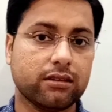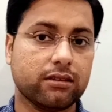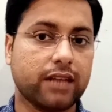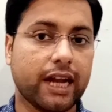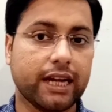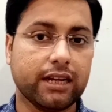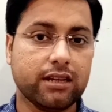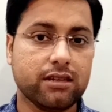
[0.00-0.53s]

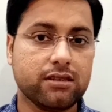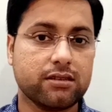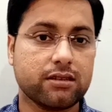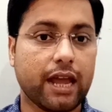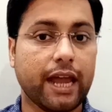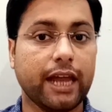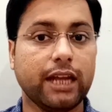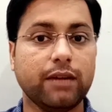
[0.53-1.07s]
that is
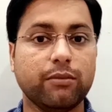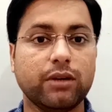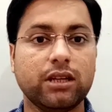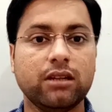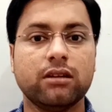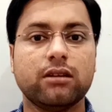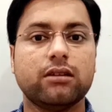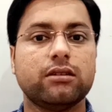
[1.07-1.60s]

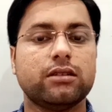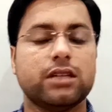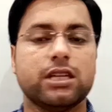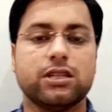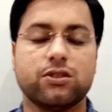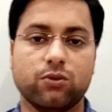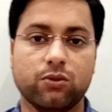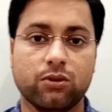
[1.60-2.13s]
animal
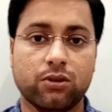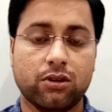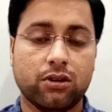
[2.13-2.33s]
tissue.